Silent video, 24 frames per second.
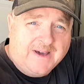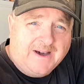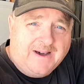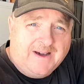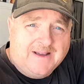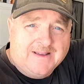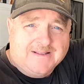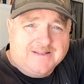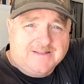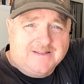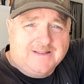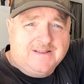
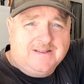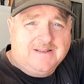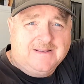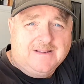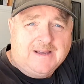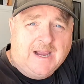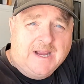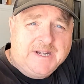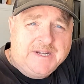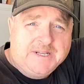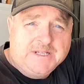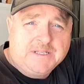got,
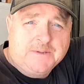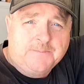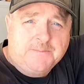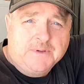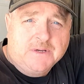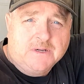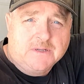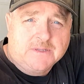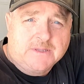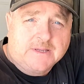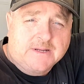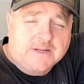I need to
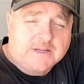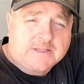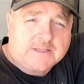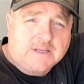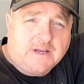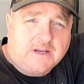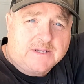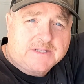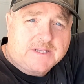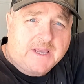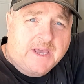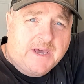build an
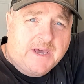exhaust